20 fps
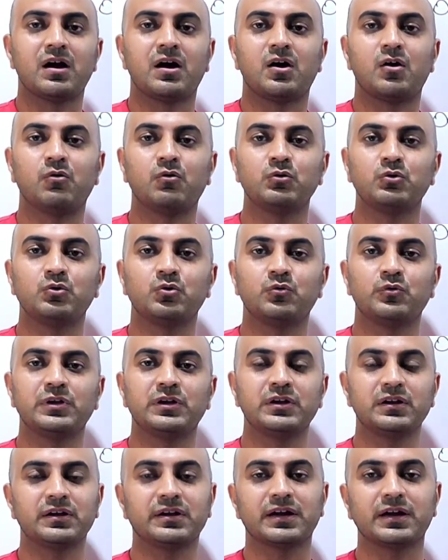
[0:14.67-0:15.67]
how you
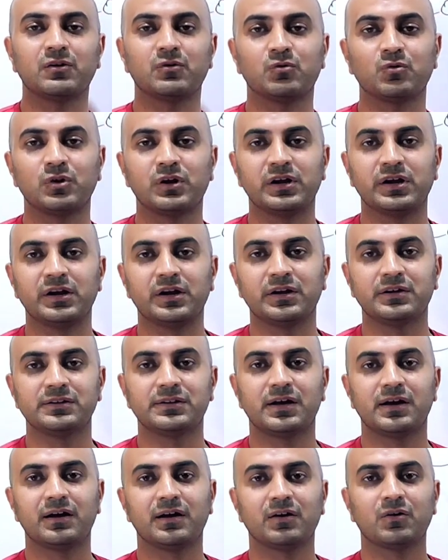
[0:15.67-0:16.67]
will
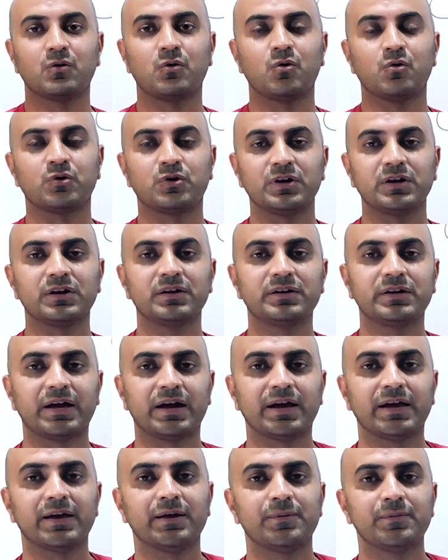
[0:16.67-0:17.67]
calculate the coating
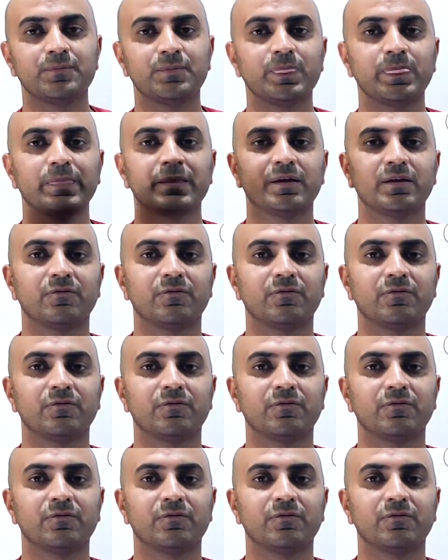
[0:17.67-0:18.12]
time